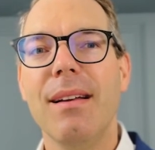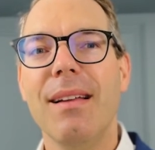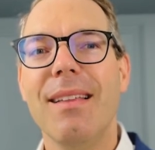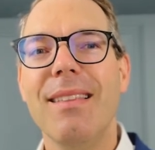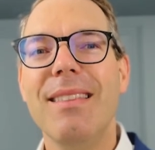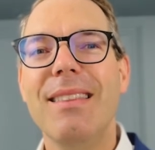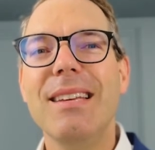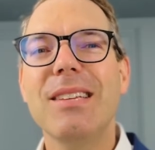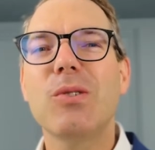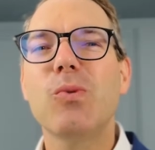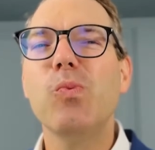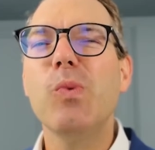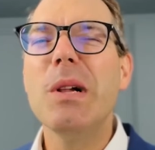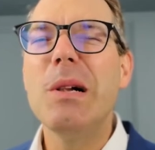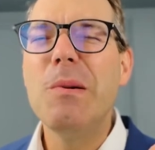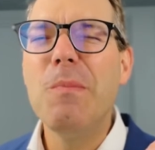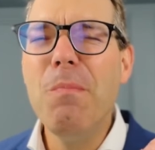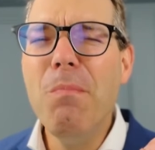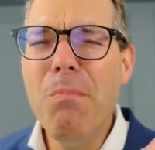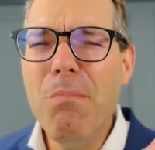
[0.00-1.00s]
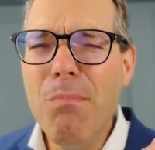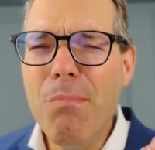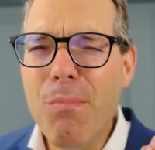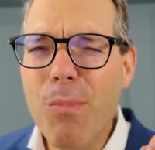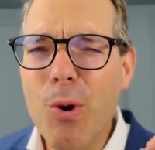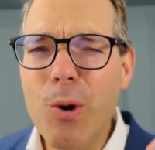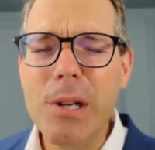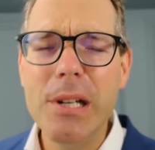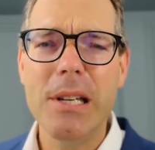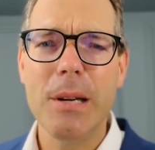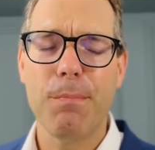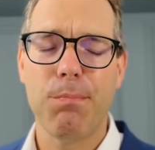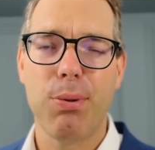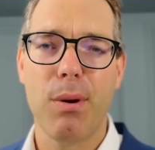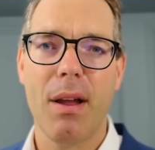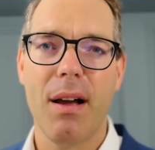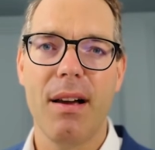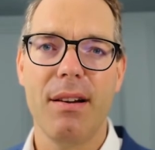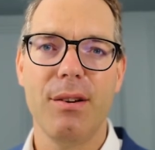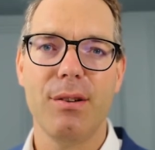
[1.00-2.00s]
This will
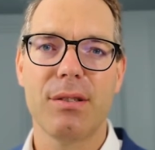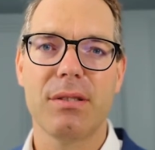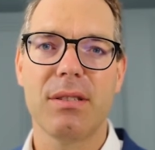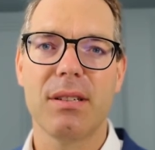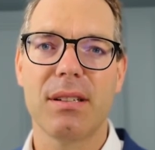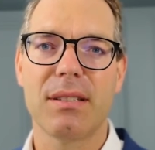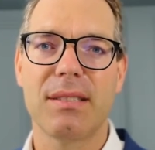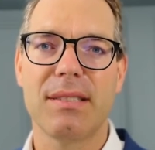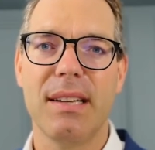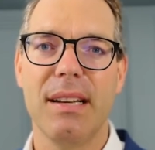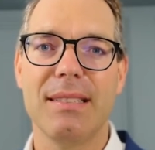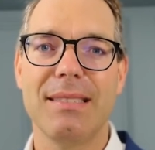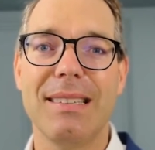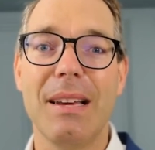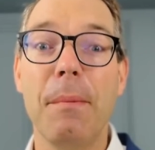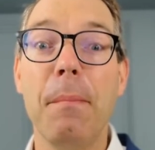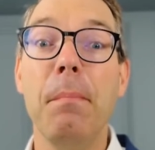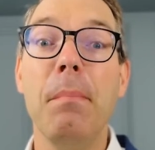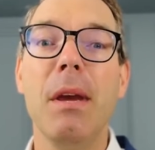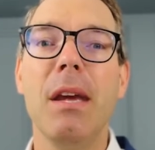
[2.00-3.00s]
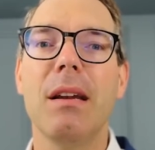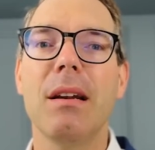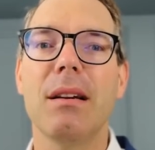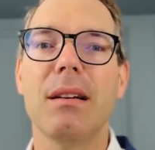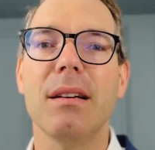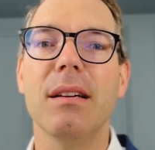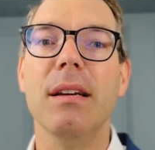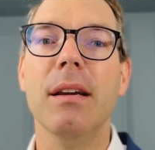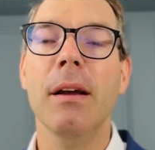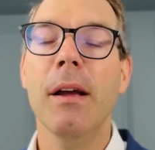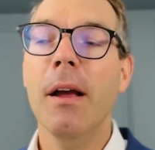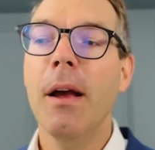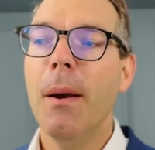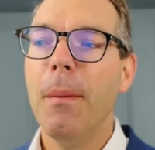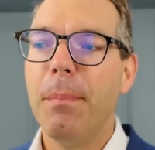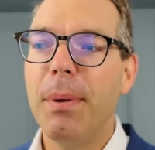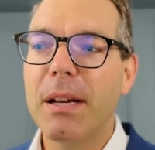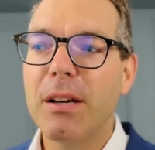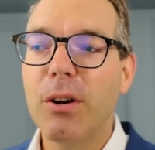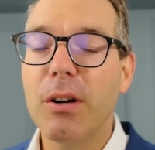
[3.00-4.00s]
multiply your success immediately
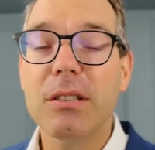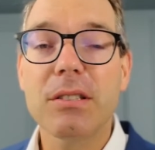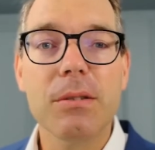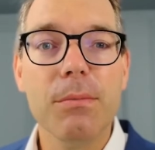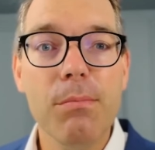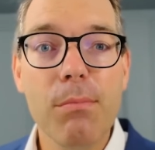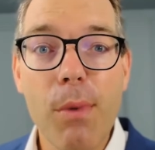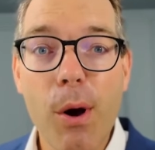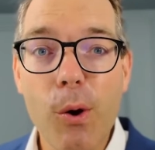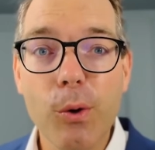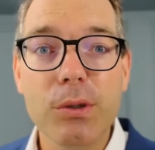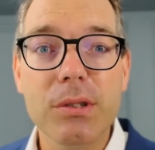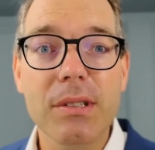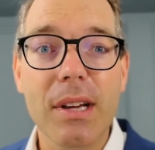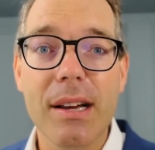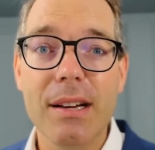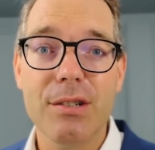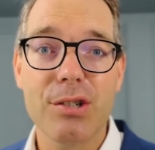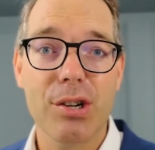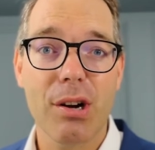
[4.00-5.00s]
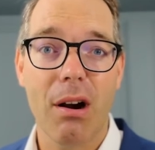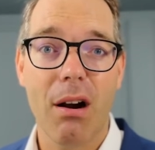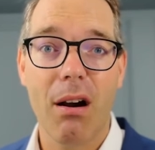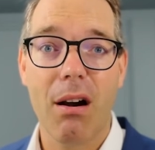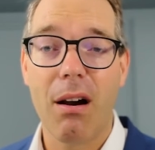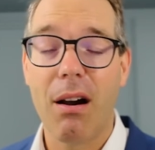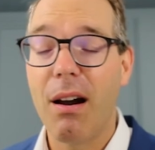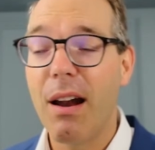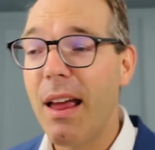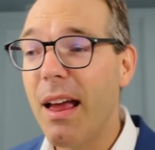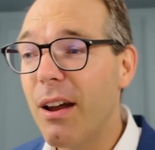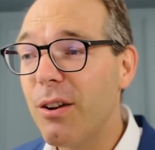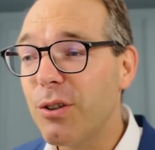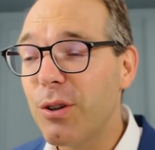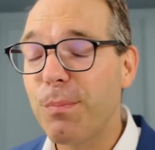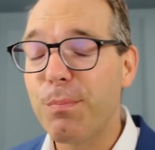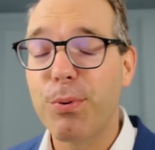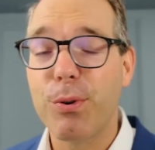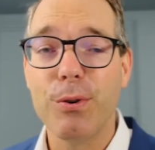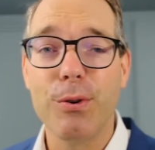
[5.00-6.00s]
because most HR
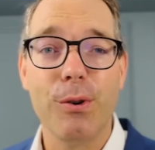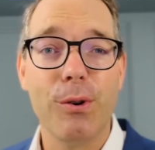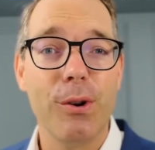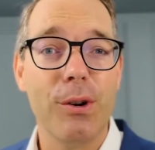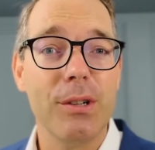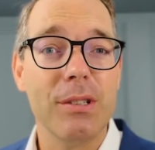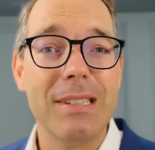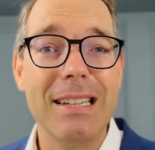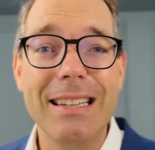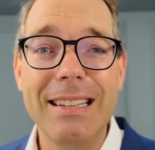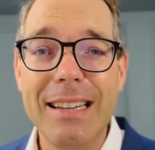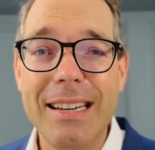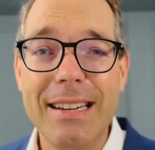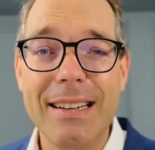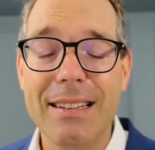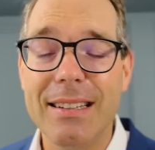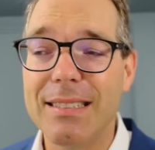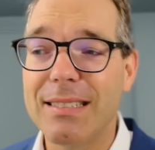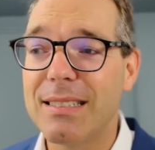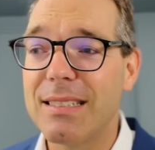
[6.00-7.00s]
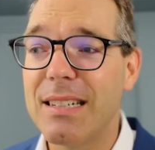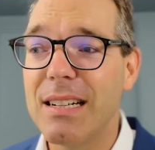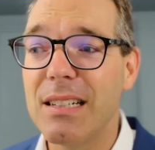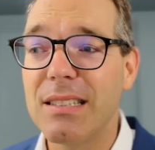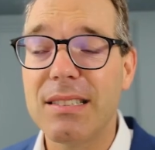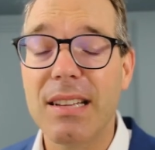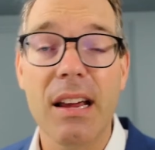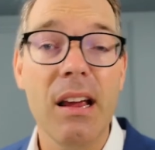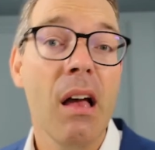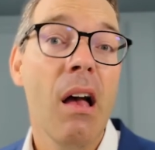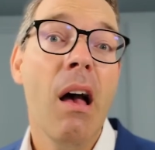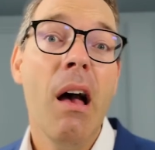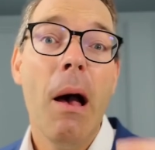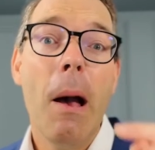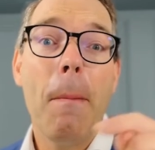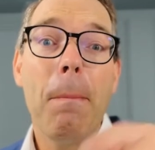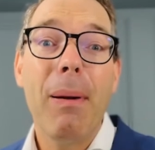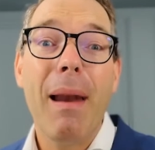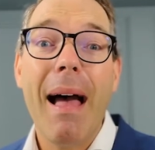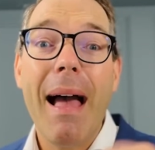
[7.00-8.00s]
entrepreneurs, leaders still say,
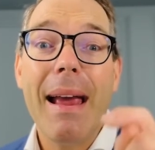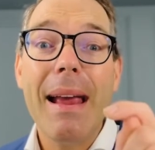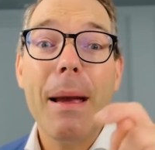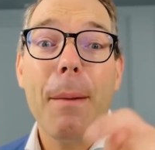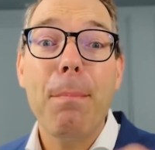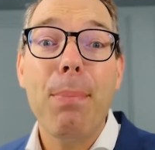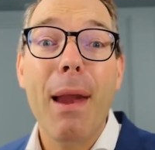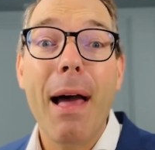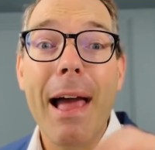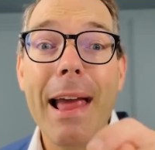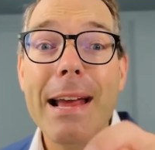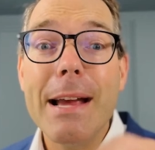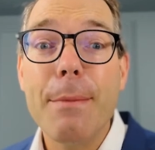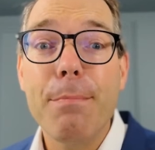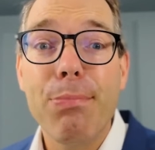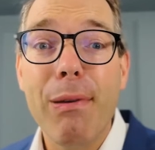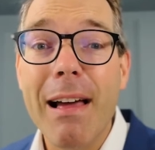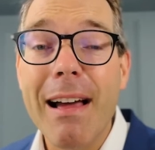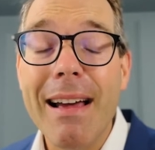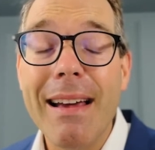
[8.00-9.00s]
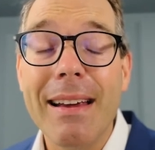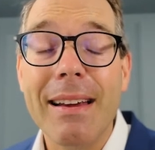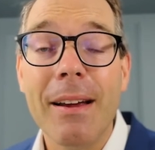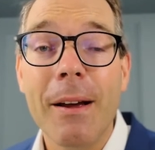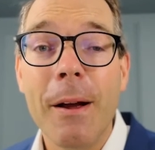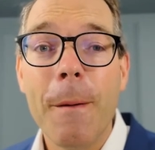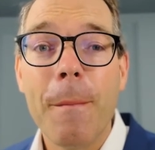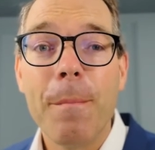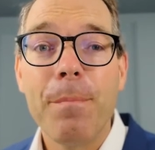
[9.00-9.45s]
apply, apply, apply.